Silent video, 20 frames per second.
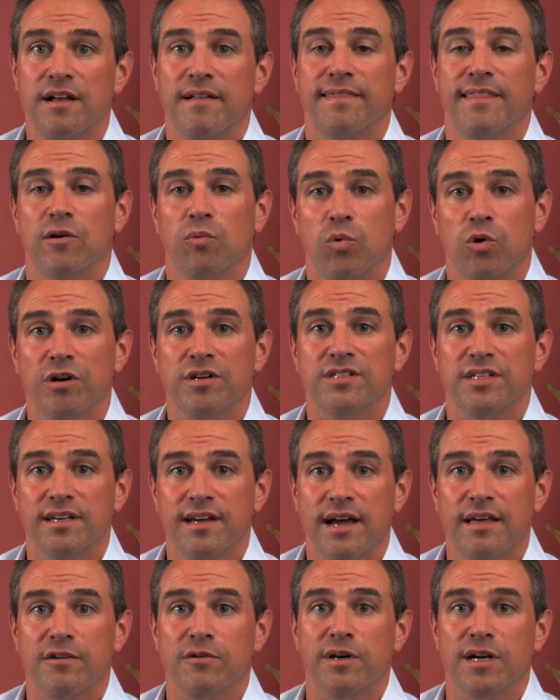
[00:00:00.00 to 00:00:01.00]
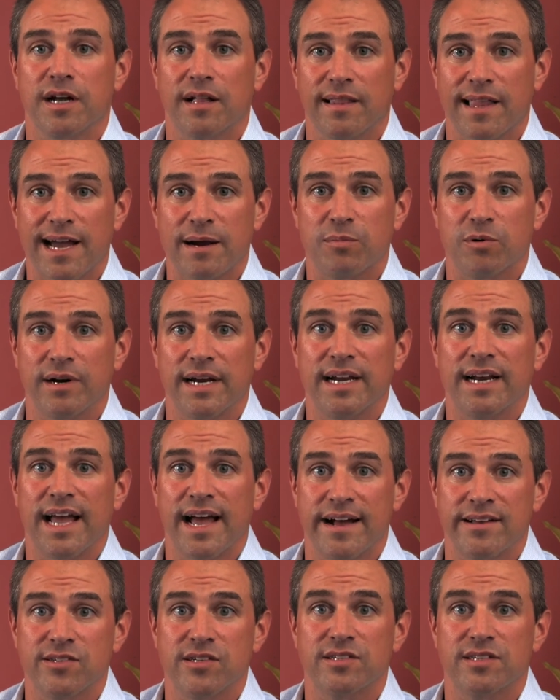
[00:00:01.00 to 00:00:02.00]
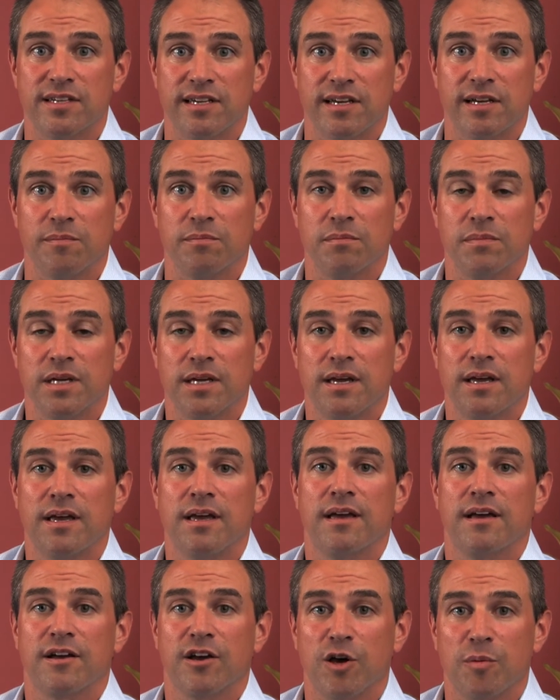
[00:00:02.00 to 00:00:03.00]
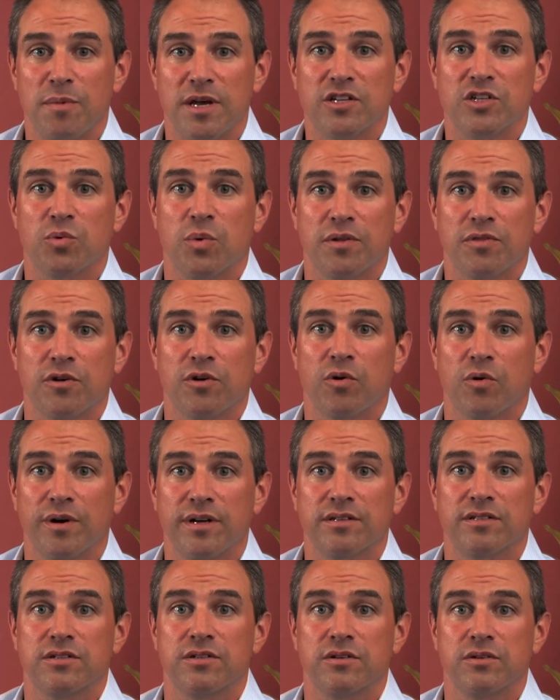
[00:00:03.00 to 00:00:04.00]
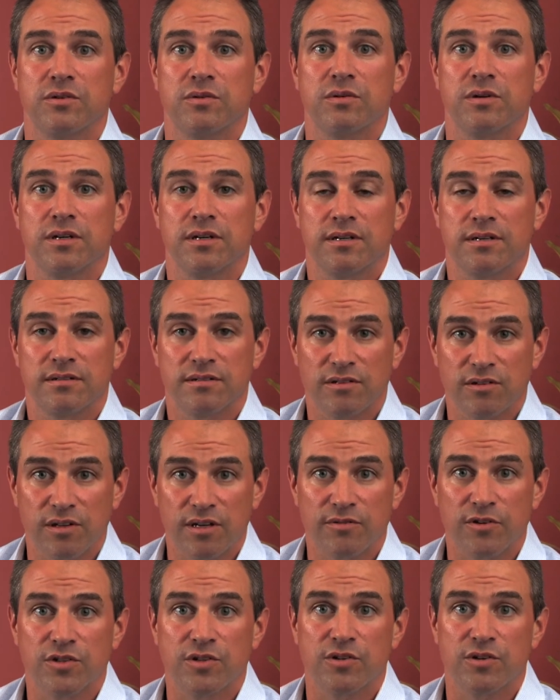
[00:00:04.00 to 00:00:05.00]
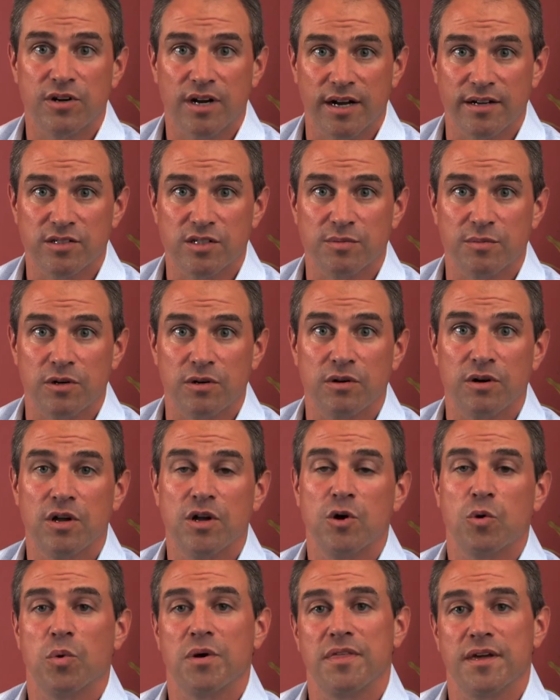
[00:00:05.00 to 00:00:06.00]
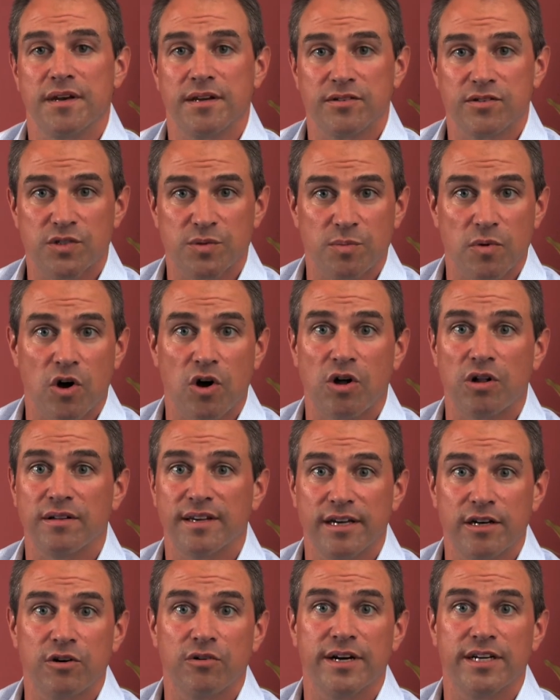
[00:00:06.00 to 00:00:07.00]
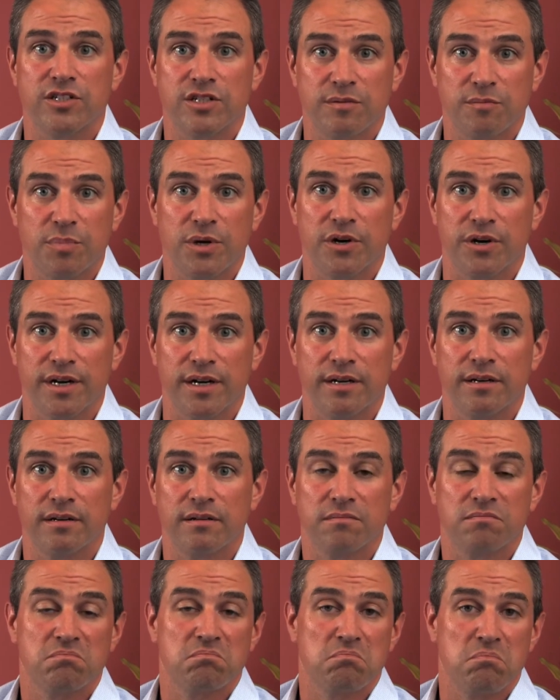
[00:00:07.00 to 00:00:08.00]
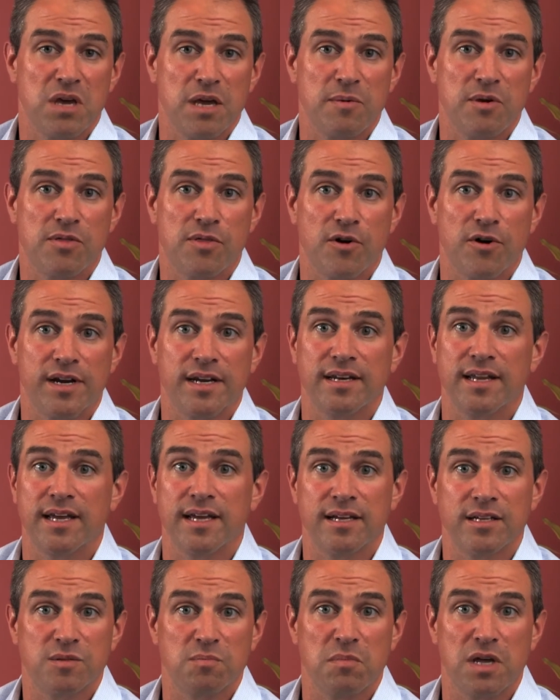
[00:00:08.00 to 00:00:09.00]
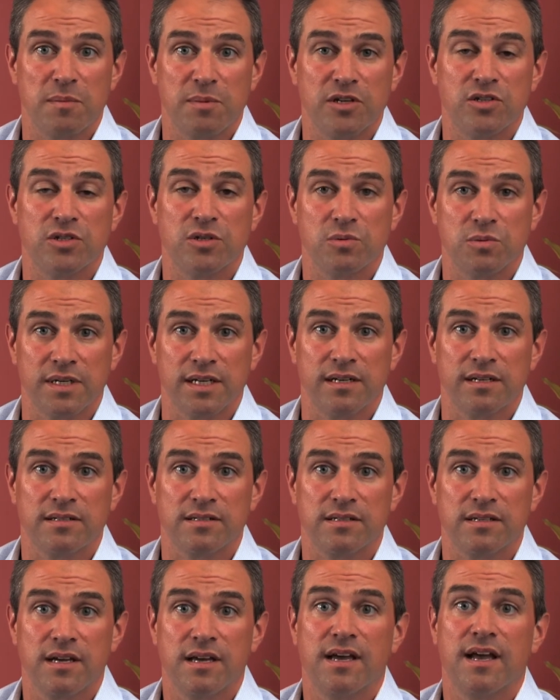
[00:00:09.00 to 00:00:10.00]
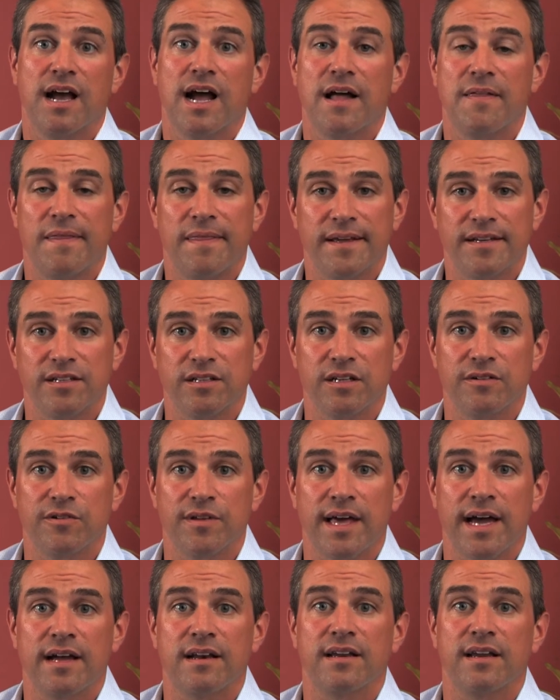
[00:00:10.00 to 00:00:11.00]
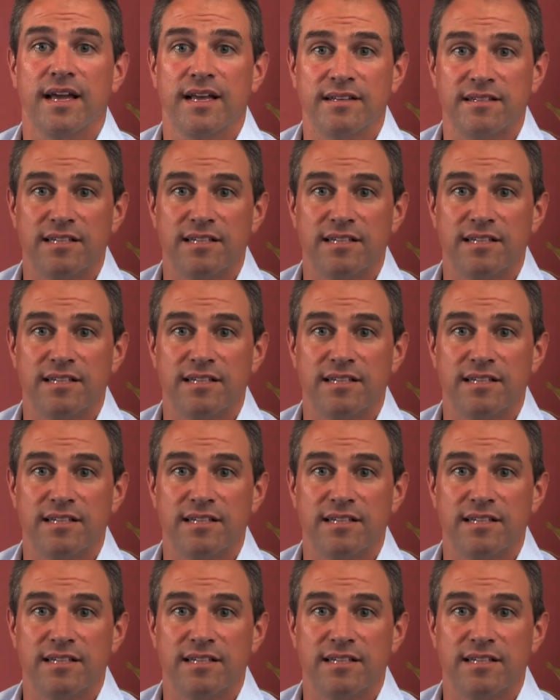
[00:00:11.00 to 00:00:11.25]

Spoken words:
They work together and collaborate as a team, commit to what they're going to deliver to their customer within a small iteration period, maybe 30 days, maybe 2 weeks, and then they deliver that and